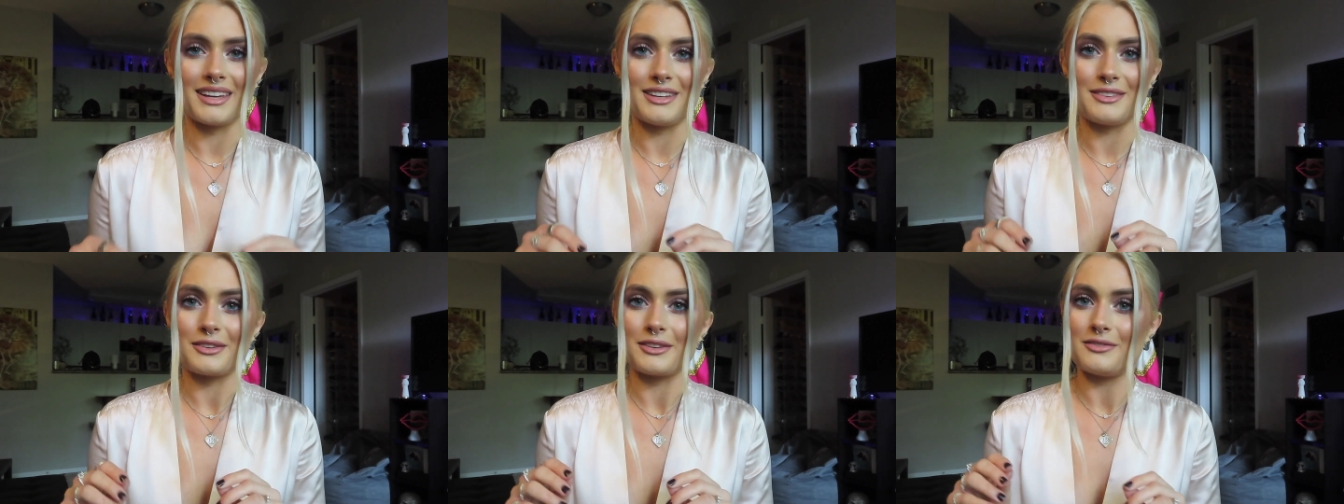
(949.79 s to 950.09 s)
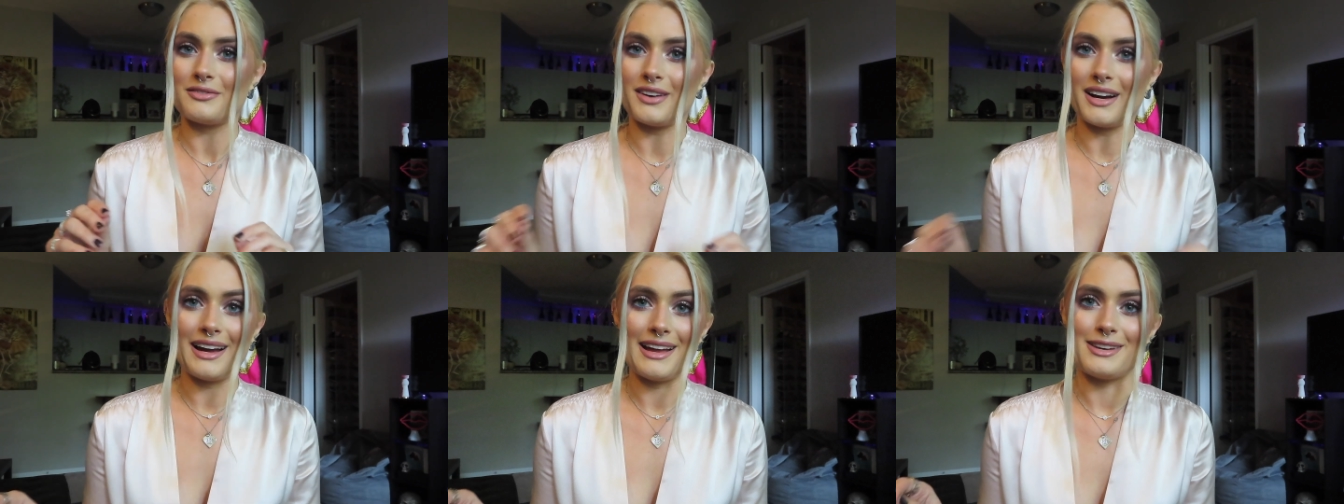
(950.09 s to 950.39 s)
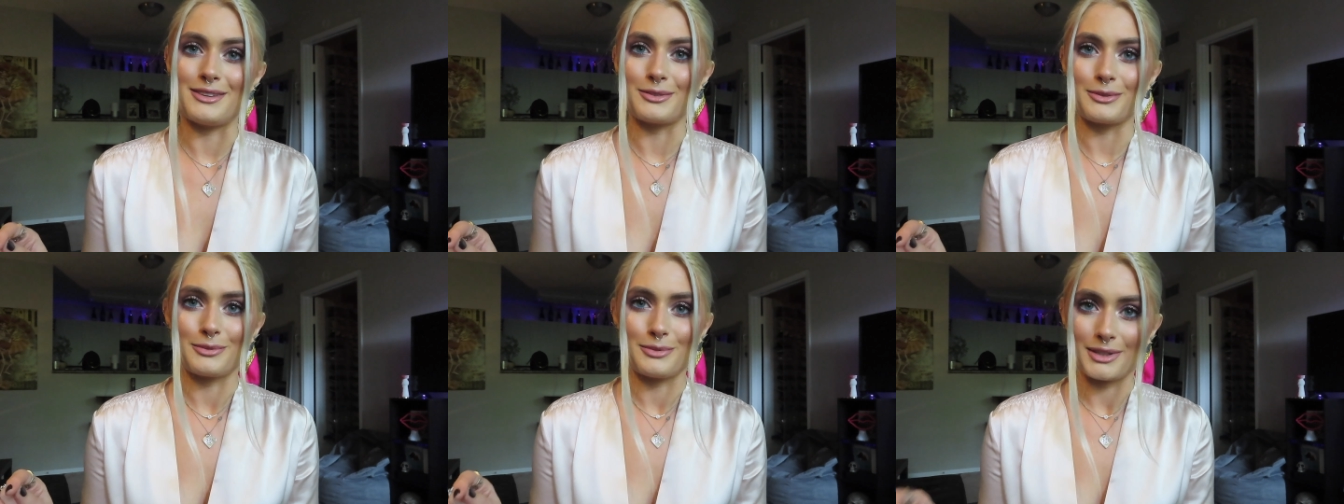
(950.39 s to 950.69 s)
You can
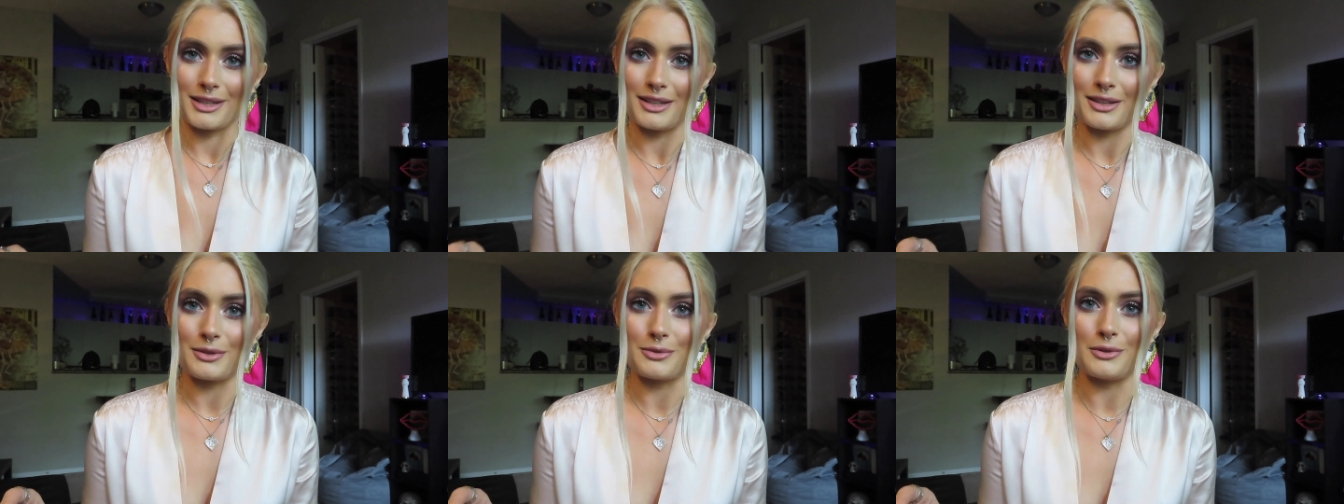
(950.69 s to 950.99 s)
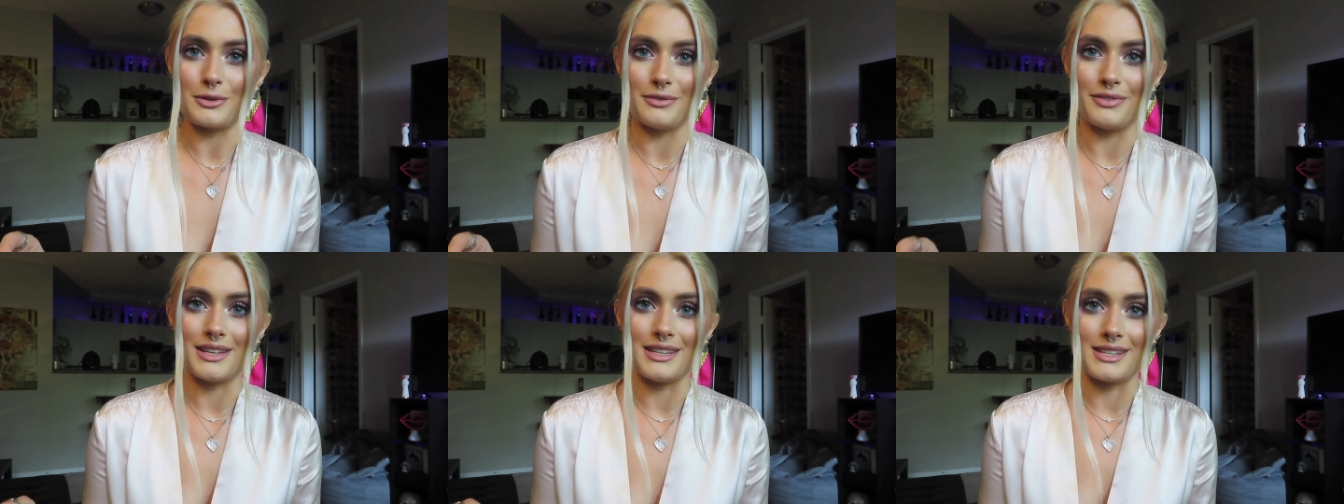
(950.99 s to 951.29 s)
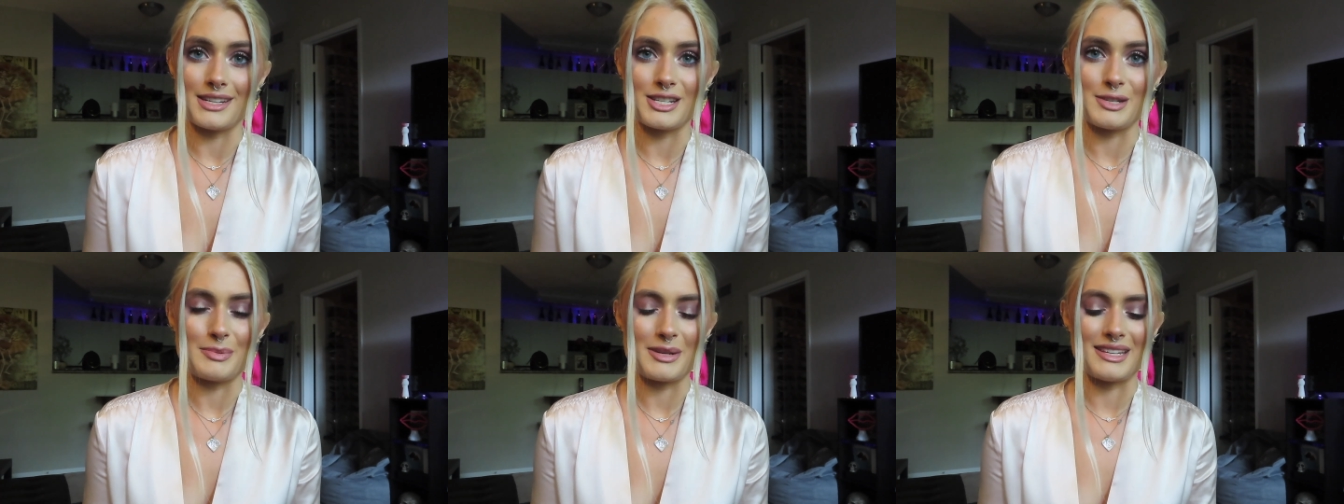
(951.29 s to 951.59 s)
find really cool
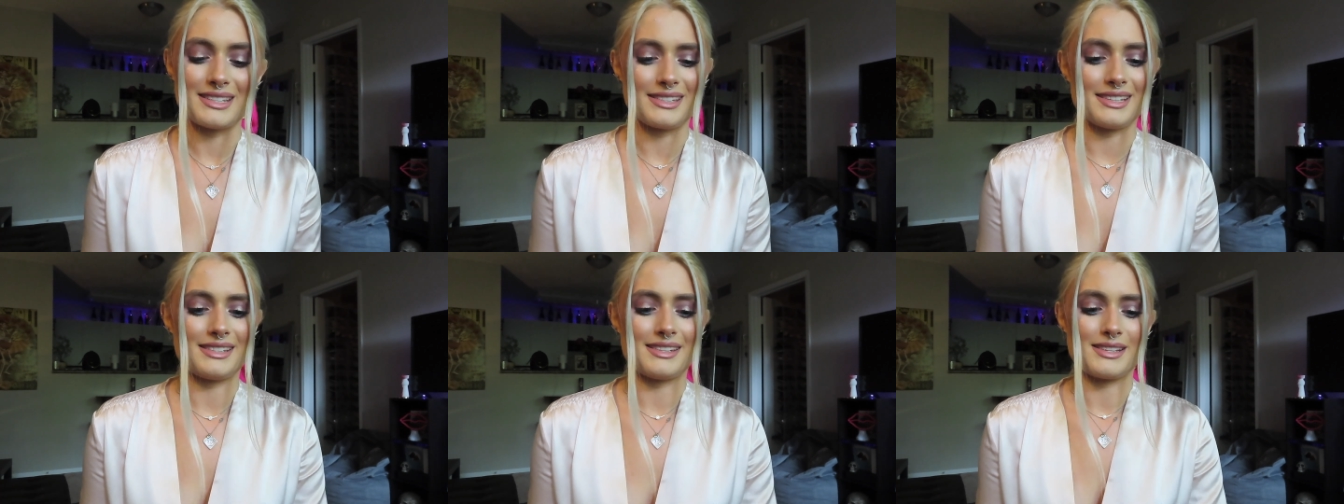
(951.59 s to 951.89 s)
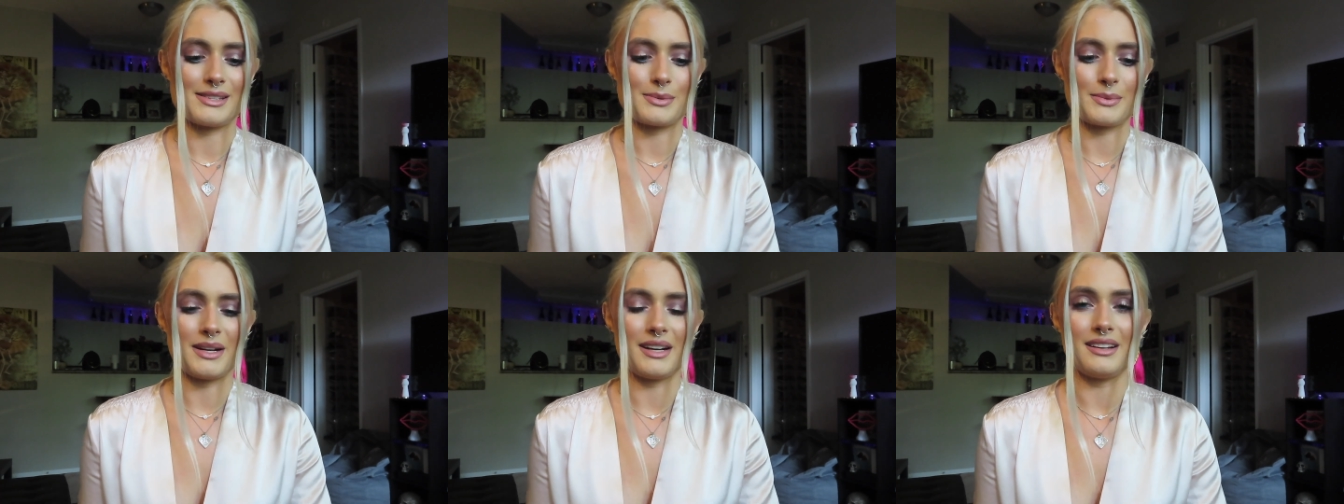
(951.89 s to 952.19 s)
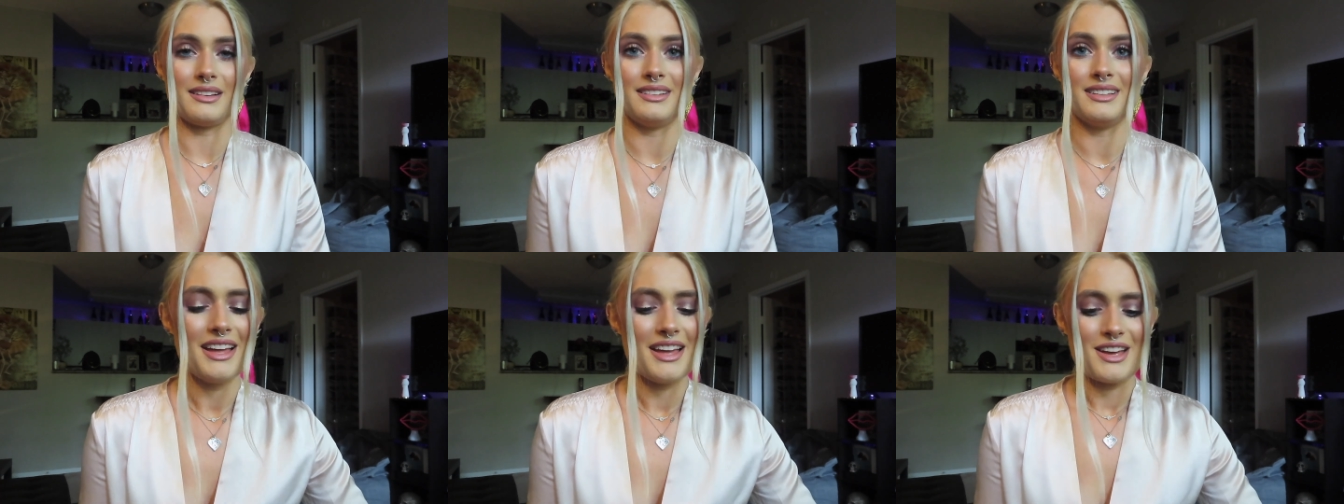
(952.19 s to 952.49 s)
vintage pieces as
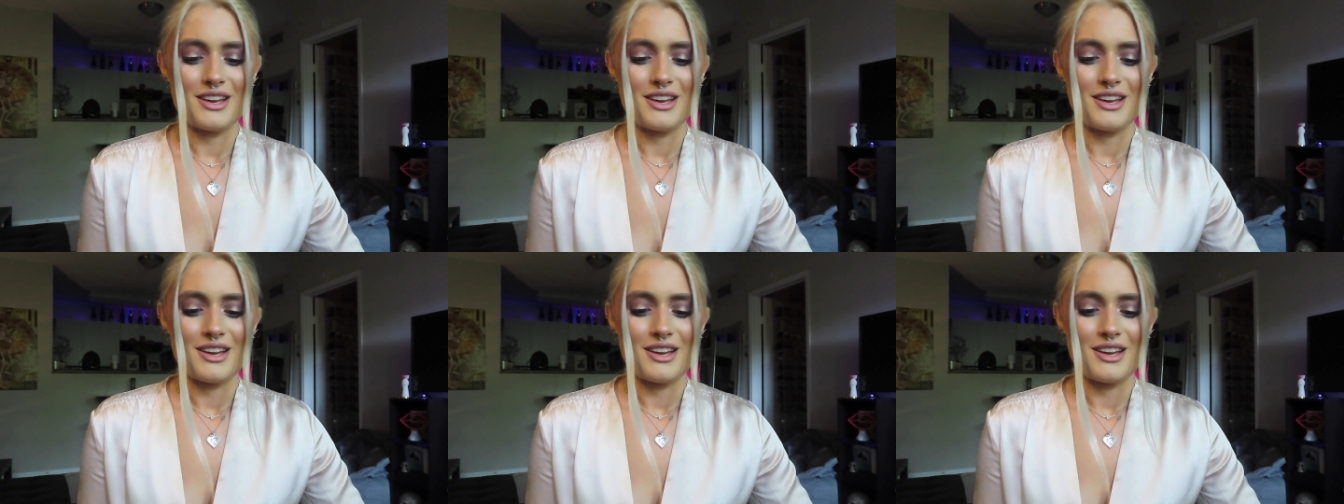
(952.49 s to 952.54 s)
well.